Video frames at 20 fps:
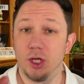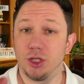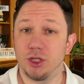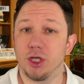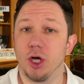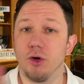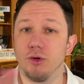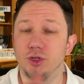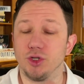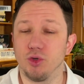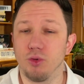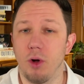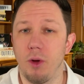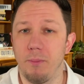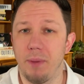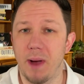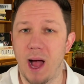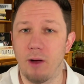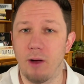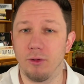So Jerome
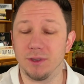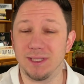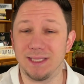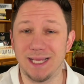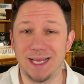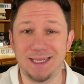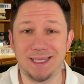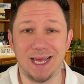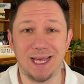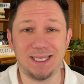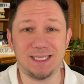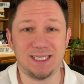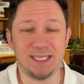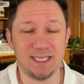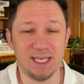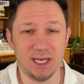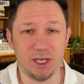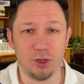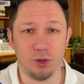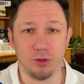Powell sent a
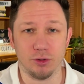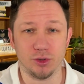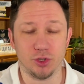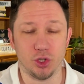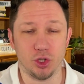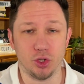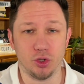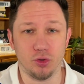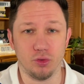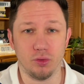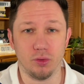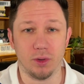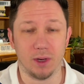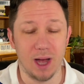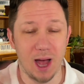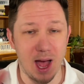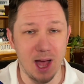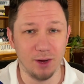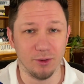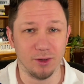signal to
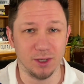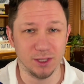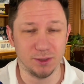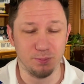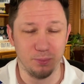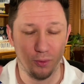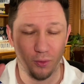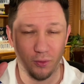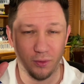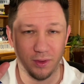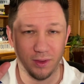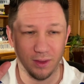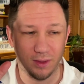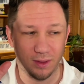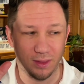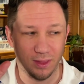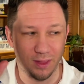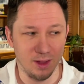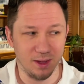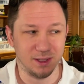Congress, both
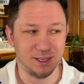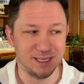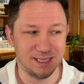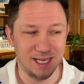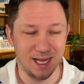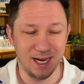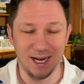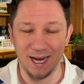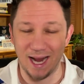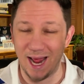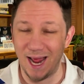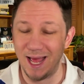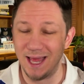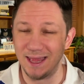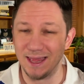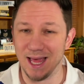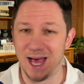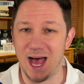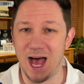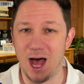the Senate
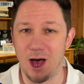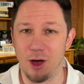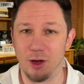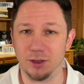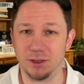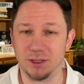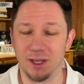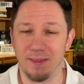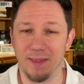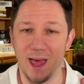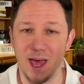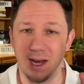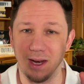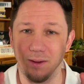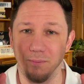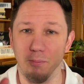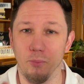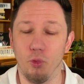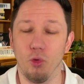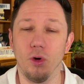and the House, that
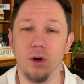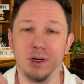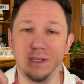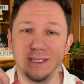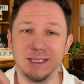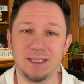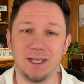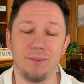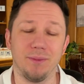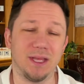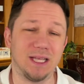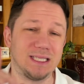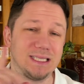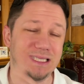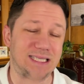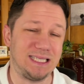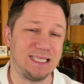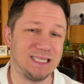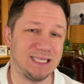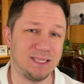more stimulus
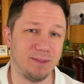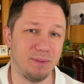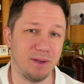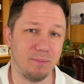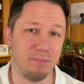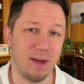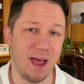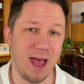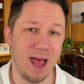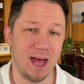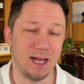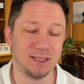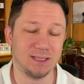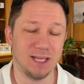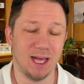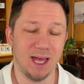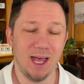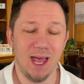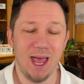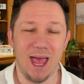needs to be passed
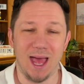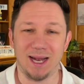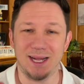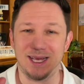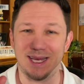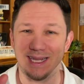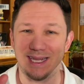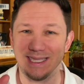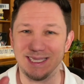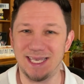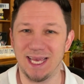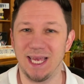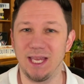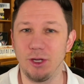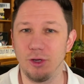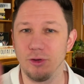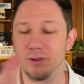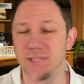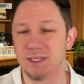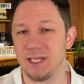and
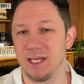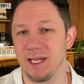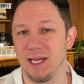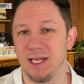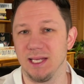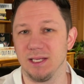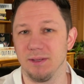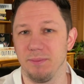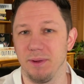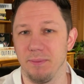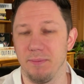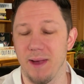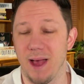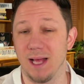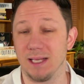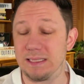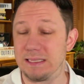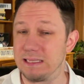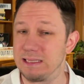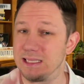continues to need to be
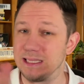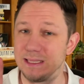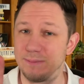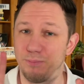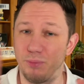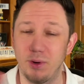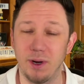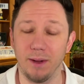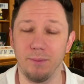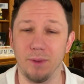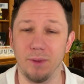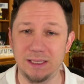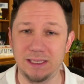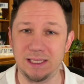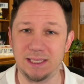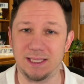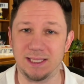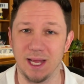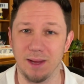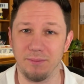passed. This is pretty much
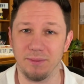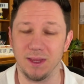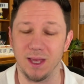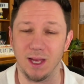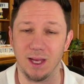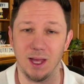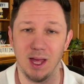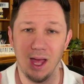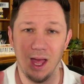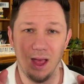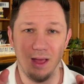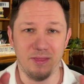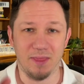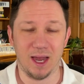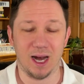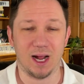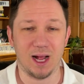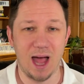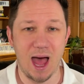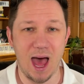the same thing that
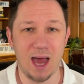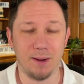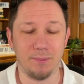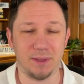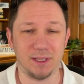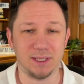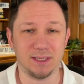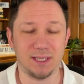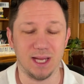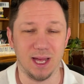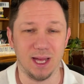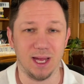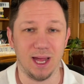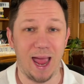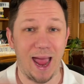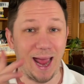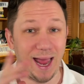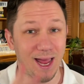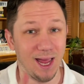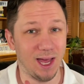economists say,
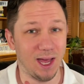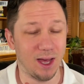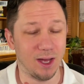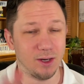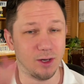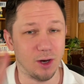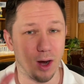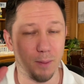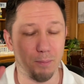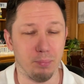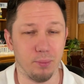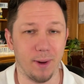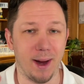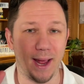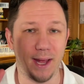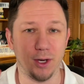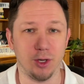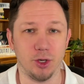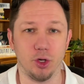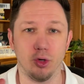and our
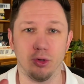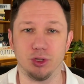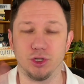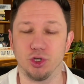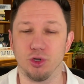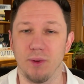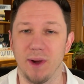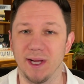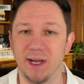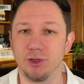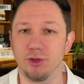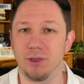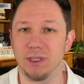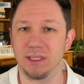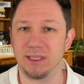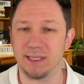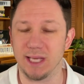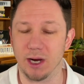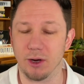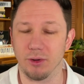brand new Treasury
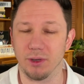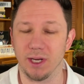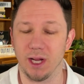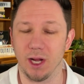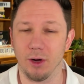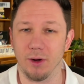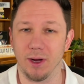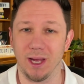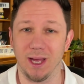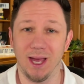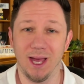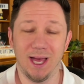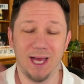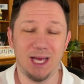Secretary